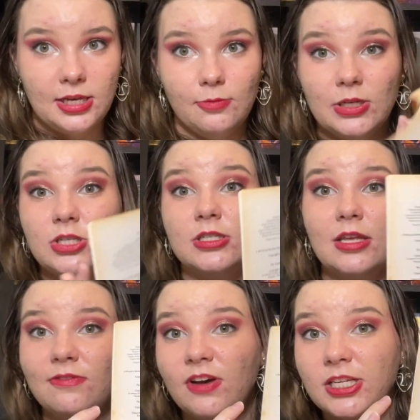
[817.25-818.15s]
which is the
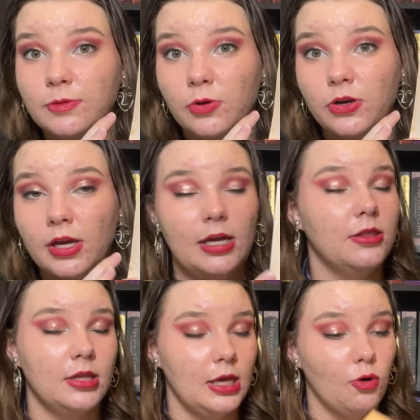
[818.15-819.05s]
first book in
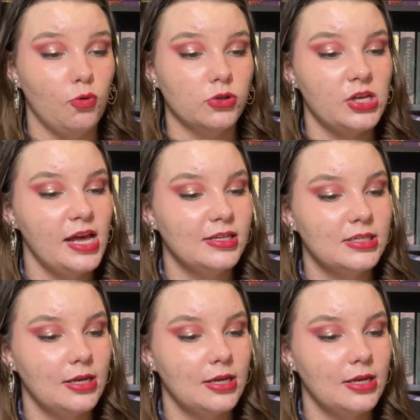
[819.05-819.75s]
the quartet.